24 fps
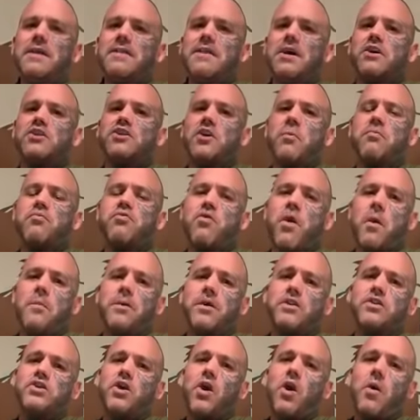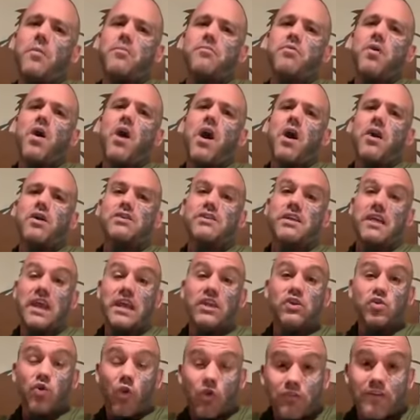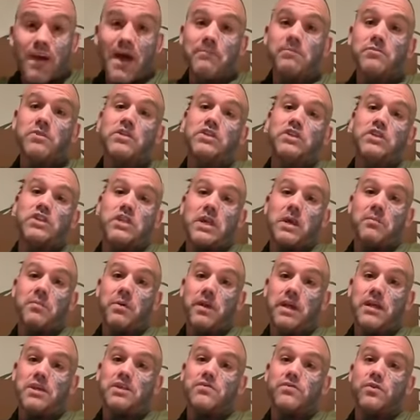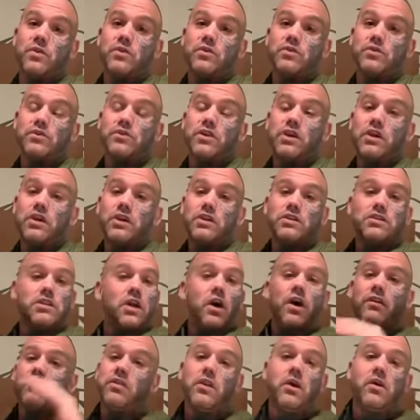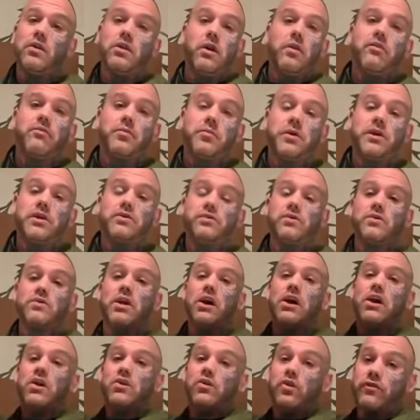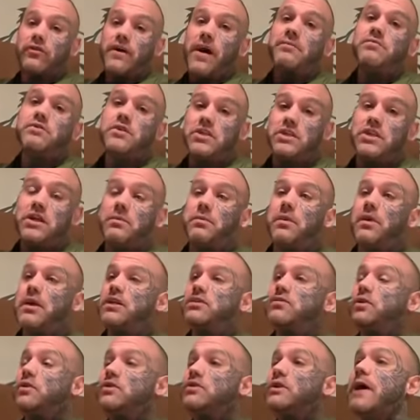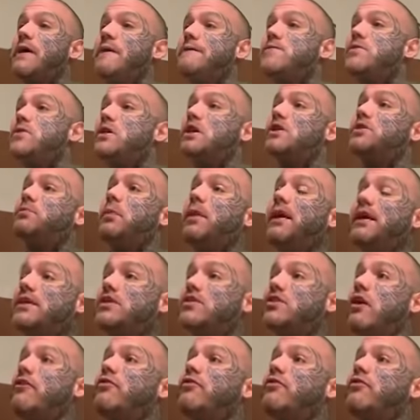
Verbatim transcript: that's a proper top brass in Northamptonshire Police Force. No, no, no other police force, Northamptonshire Police Force, that's pissed